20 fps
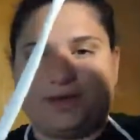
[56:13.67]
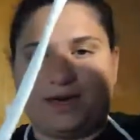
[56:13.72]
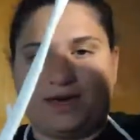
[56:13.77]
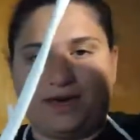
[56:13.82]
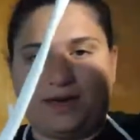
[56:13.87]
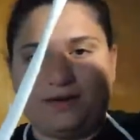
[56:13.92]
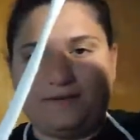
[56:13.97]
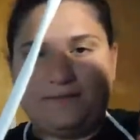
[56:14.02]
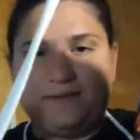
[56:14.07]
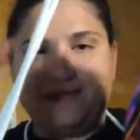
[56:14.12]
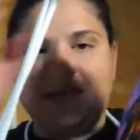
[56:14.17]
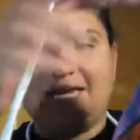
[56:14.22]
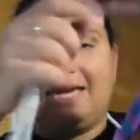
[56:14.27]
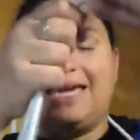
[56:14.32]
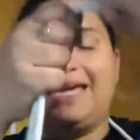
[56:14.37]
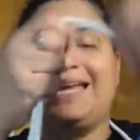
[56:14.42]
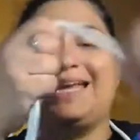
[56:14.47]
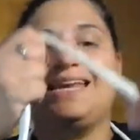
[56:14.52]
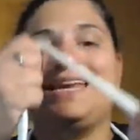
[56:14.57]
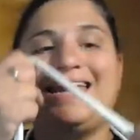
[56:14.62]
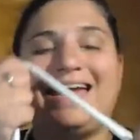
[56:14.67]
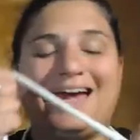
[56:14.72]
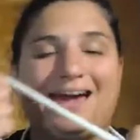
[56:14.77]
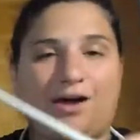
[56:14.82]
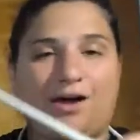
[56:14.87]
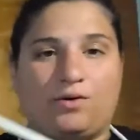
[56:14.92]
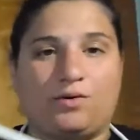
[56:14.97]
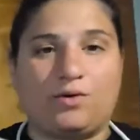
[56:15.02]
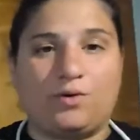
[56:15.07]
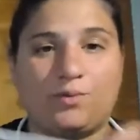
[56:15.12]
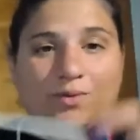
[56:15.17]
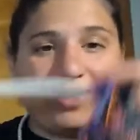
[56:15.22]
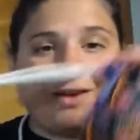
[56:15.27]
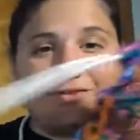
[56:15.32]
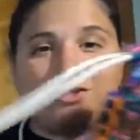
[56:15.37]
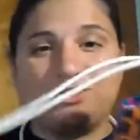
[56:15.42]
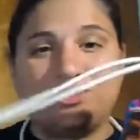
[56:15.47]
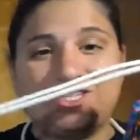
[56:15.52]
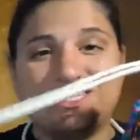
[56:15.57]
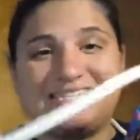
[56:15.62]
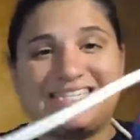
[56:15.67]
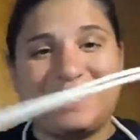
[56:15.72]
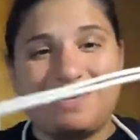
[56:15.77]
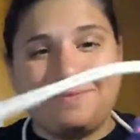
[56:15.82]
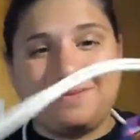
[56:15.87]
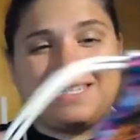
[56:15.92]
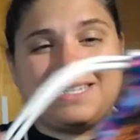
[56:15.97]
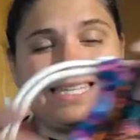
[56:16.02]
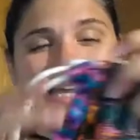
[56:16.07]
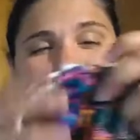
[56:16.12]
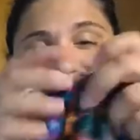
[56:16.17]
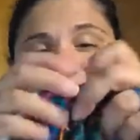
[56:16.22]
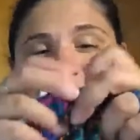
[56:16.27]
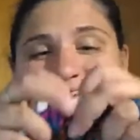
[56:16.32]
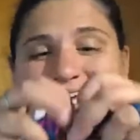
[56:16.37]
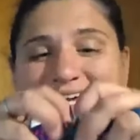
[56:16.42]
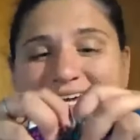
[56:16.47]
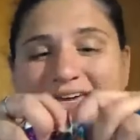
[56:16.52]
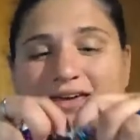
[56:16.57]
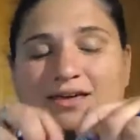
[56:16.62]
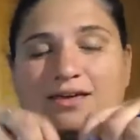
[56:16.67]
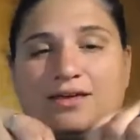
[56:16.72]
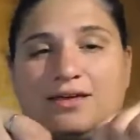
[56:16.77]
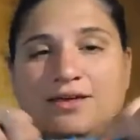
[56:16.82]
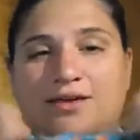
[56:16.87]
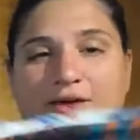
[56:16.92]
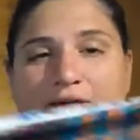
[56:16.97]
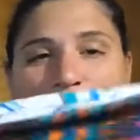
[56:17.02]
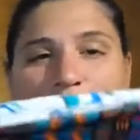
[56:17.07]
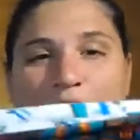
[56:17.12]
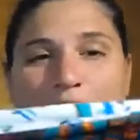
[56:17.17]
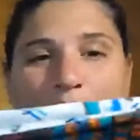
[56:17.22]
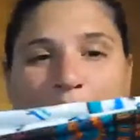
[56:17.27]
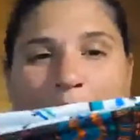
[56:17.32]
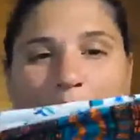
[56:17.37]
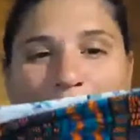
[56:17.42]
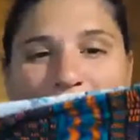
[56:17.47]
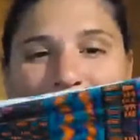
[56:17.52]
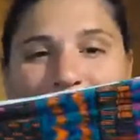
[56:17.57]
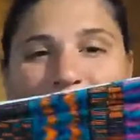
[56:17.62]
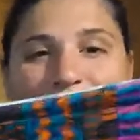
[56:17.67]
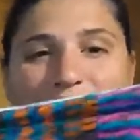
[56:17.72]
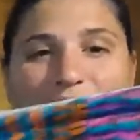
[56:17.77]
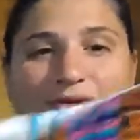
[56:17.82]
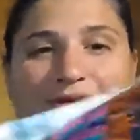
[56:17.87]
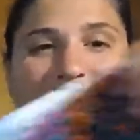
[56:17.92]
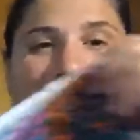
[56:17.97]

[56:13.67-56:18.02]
Okay, now we have to do the same exact thing. We have to do